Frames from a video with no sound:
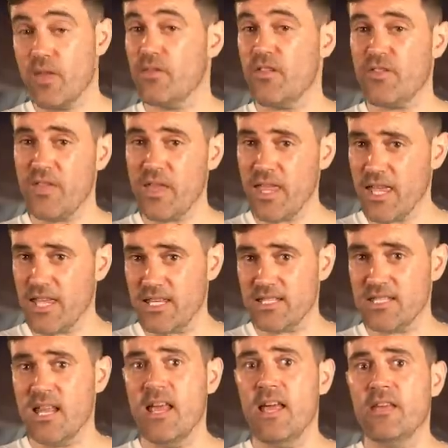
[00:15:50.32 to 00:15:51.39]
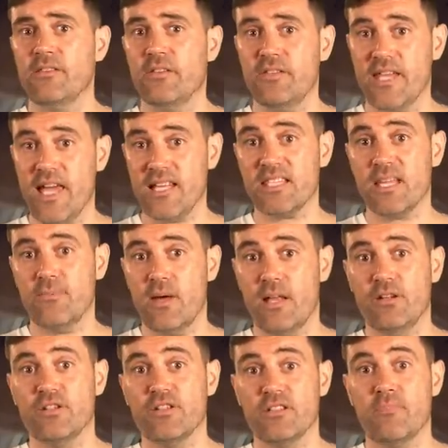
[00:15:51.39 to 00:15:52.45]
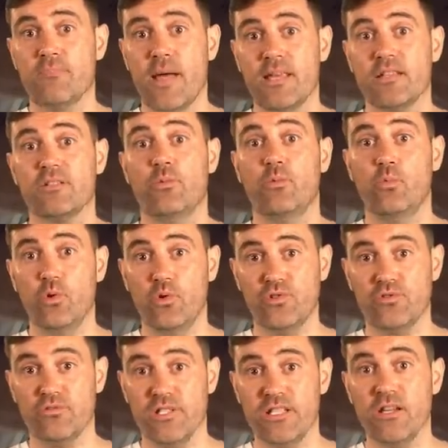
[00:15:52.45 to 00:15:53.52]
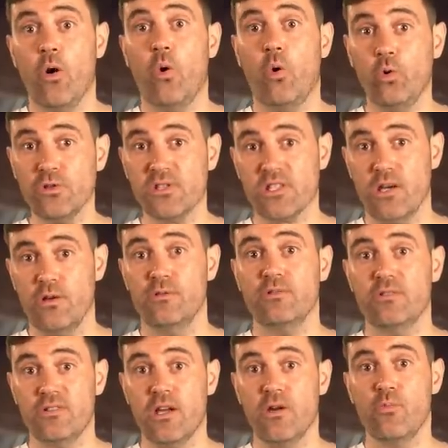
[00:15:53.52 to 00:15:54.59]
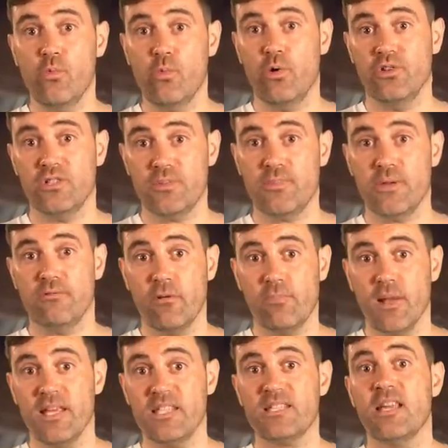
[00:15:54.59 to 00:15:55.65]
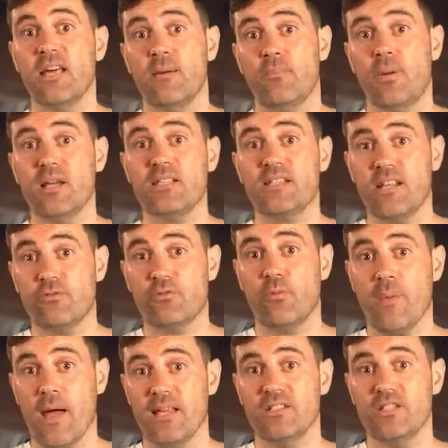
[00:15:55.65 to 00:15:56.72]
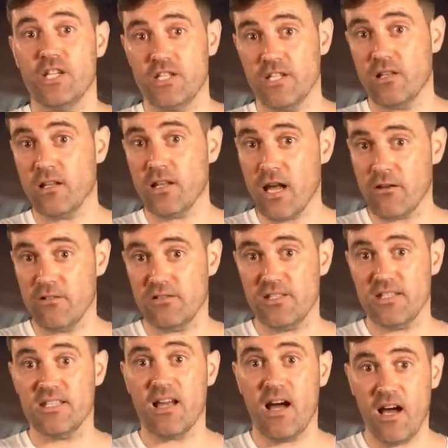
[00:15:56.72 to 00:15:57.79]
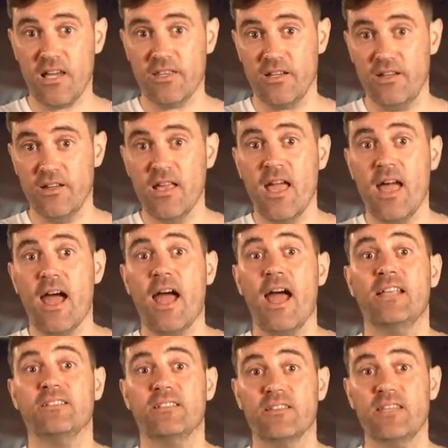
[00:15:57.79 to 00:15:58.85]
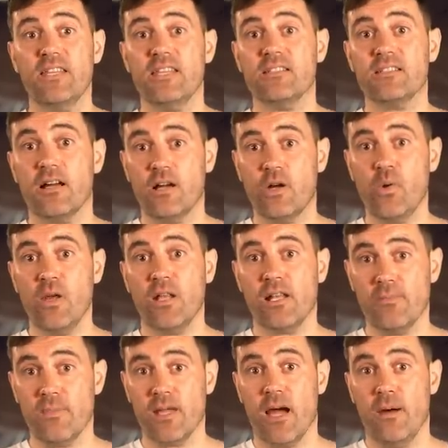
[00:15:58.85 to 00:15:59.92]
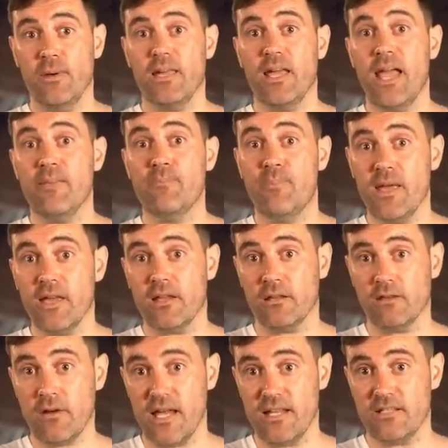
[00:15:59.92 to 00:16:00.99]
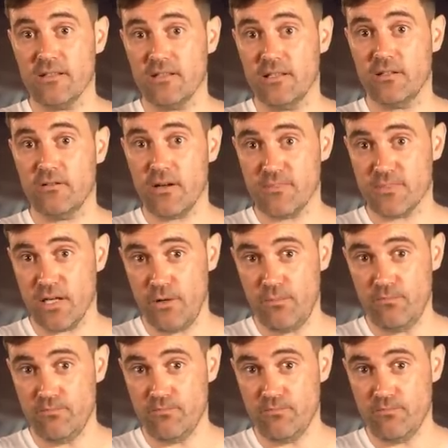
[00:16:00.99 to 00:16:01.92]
The thing is that the asset managers and banks on Wall Street also don't want to be replaced by central bank digital currencies either, and these are quickly becoming a bigger threat than crypto.